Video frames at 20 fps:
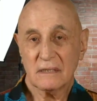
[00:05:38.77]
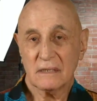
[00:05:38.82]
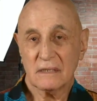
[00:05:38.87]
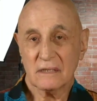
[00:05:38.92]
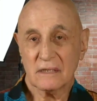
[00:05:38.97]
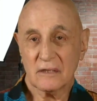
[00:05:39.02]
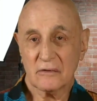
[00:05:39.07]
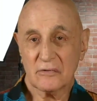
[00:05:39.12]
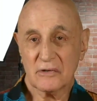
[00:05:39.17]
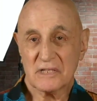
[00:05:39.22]

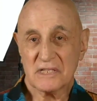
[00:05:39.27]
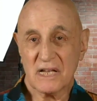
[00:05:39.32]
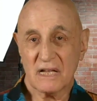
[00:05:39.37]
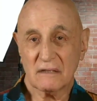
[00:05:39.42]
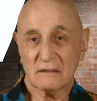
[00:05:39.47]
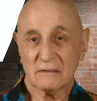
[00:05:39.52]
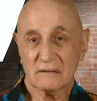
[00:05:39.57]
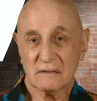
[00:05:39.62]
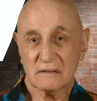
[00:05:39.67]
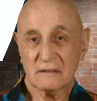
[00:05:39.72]
The
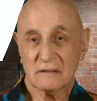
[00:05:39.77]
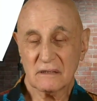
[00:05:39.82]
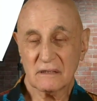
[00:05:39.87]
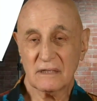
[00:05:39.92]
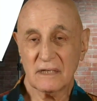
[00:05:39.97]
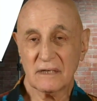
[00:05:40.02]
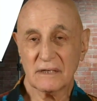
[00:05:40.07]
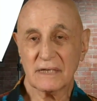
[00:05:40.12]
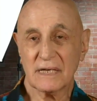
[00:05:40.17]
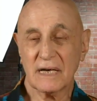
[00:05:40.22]
result,
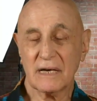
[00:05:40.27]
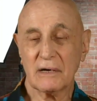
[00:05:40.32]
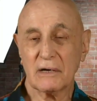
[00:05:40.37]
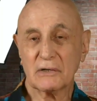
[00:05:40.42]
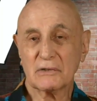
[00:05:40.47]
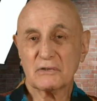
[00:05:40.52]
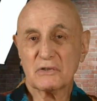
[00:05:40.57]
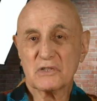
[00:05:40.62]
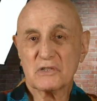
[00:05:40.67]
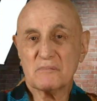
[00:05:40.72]
their
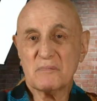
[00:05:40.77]
characters